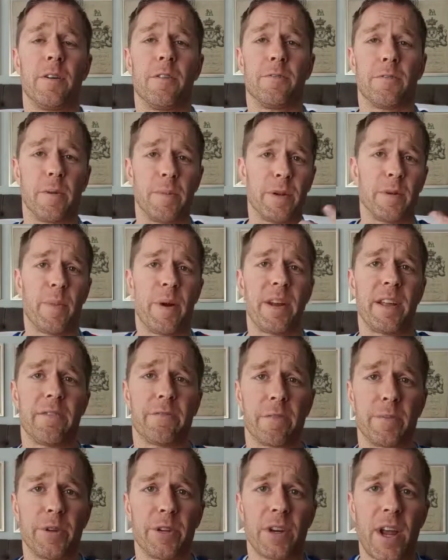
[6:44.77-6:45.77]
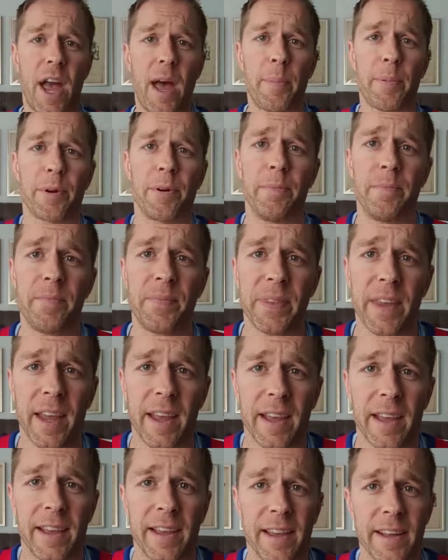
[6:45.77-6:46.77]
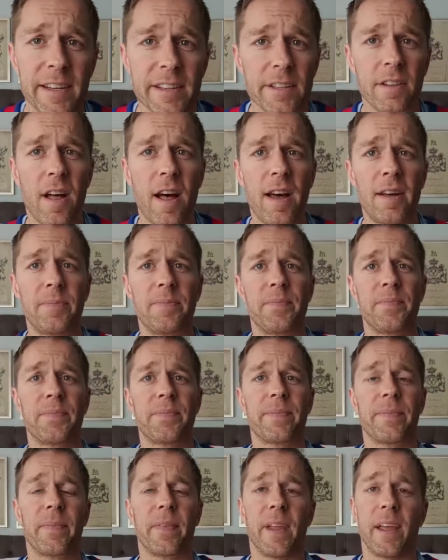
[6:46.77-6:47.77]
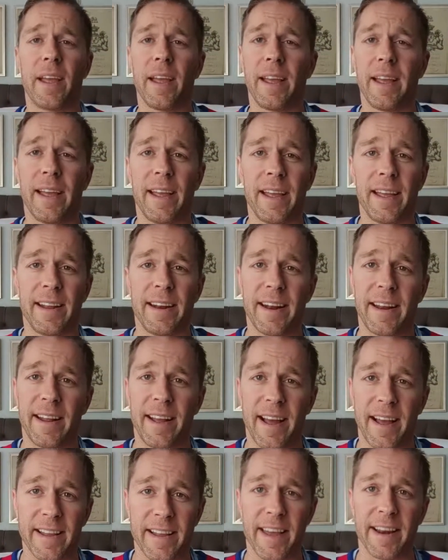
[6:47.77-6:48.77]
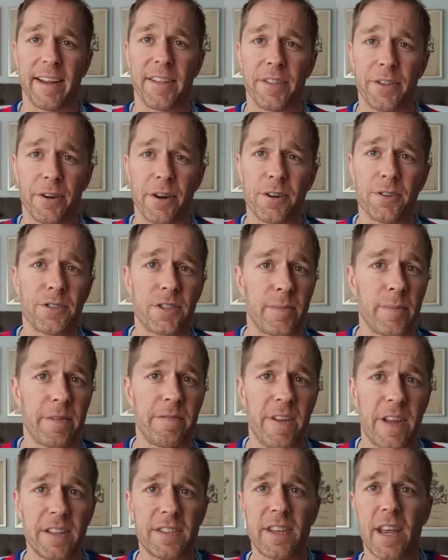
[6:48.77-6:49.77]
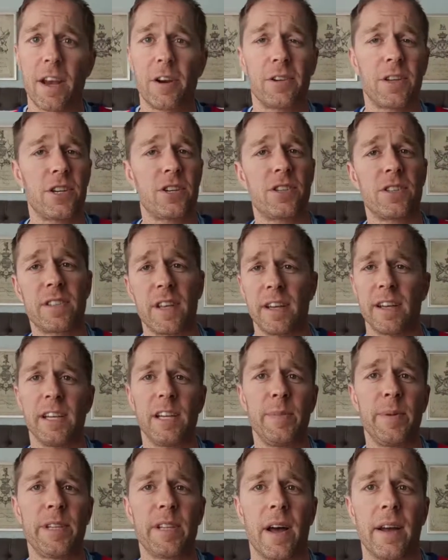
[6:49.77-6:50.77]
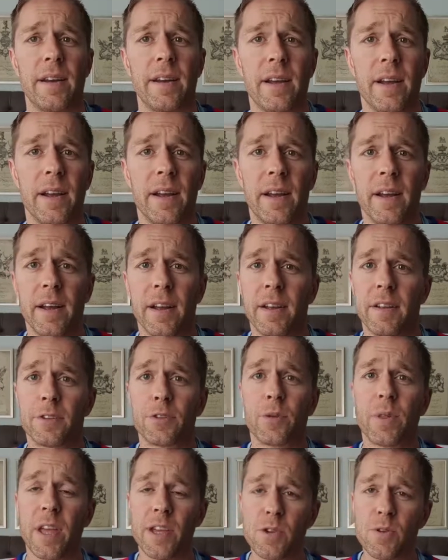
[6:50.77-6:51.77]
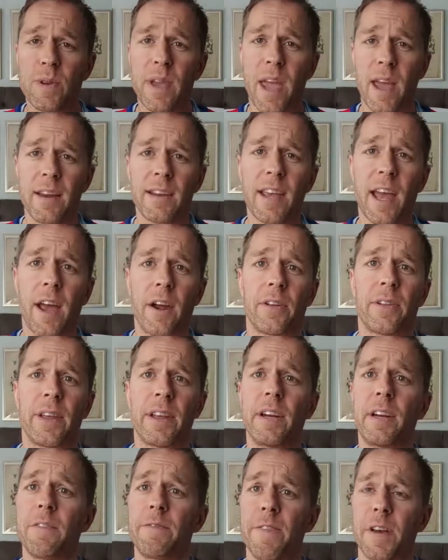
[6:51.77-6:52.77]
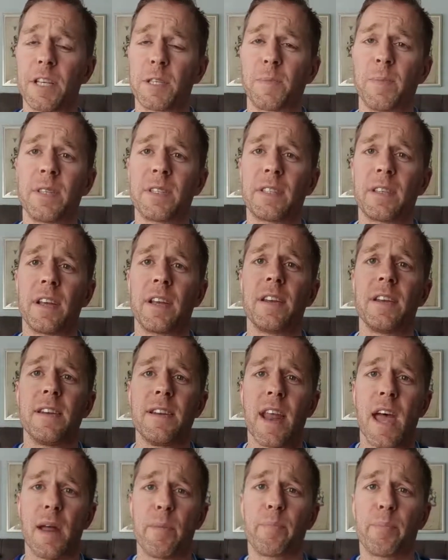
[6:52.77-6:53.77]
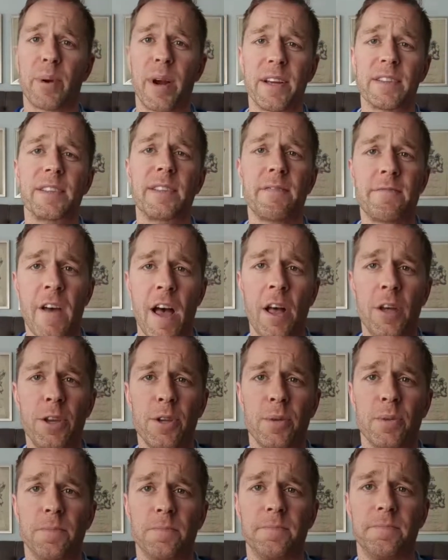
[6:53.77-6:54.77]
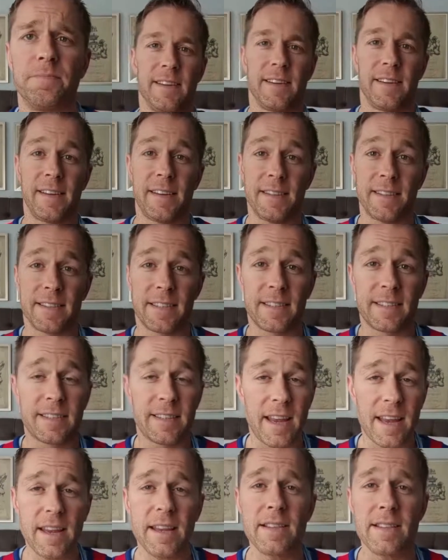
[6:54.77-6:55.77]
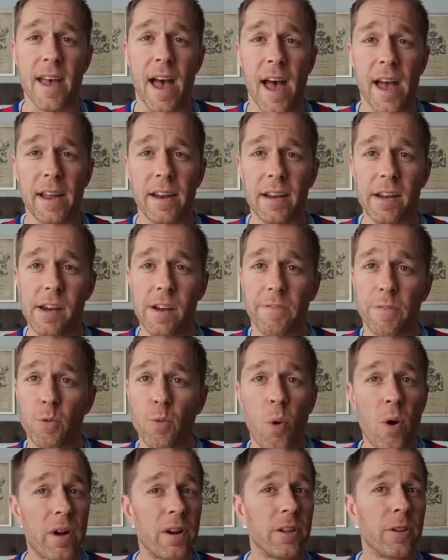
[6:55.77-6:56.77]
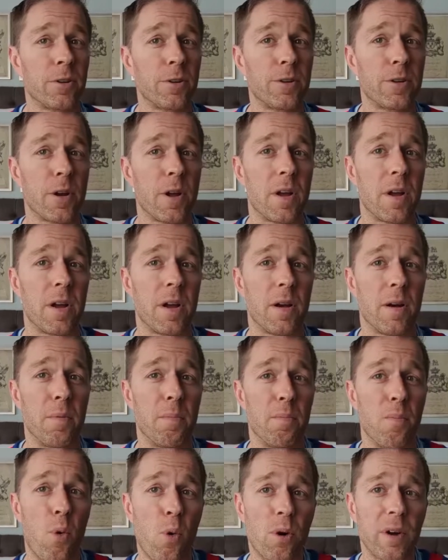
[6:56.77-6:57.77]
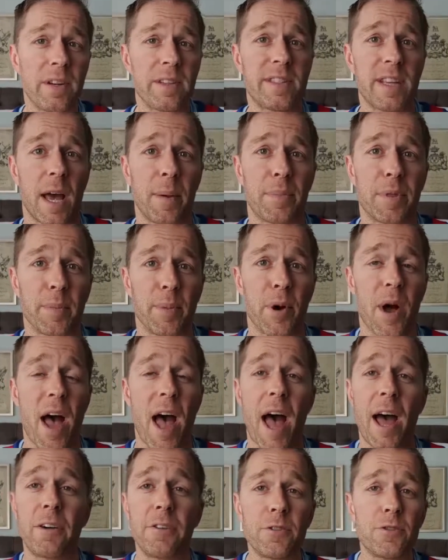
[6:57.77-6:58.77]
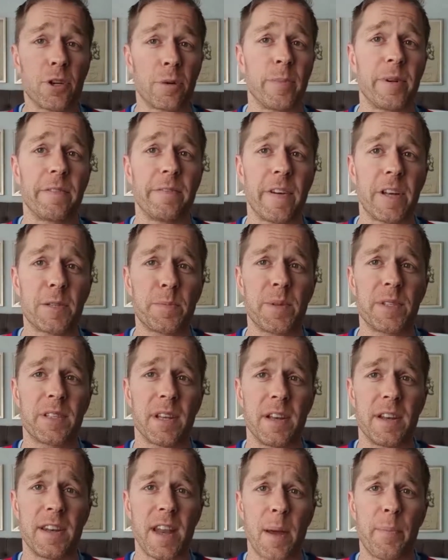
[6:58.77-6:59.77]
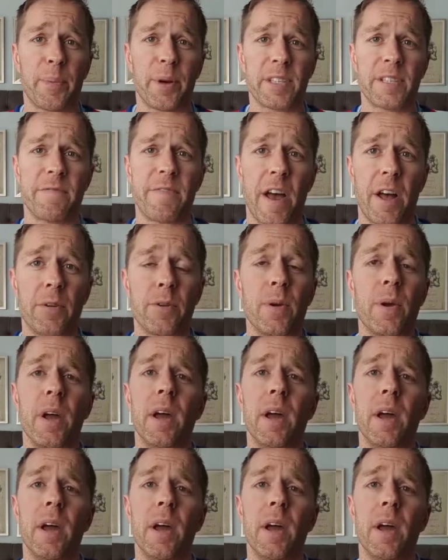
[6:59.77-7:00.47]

your money, from your capital. It is a lot, and I get it. There are some advanced calculations that need to be done so that you can calculate an investment's net present value. In saying that, if you want to learn more in depth about how to determine investment's net present value,